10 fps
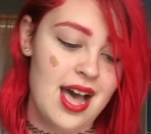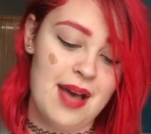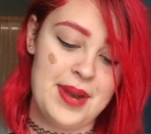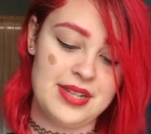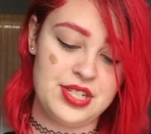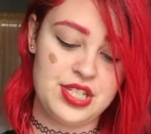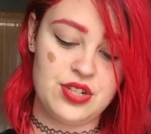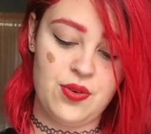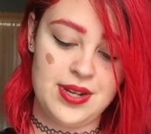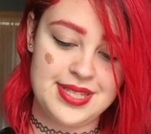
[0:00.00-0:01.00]
Um, and I just
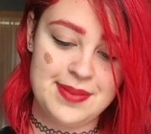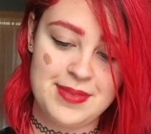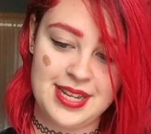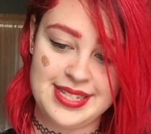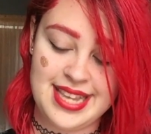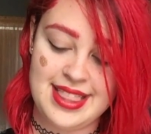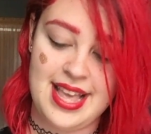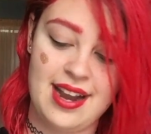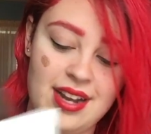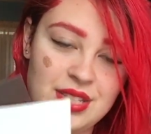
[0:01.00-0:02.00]
stored some things in
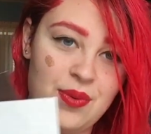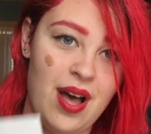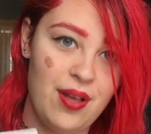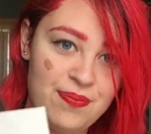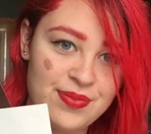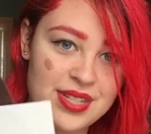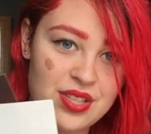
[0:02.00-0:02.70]
there as well.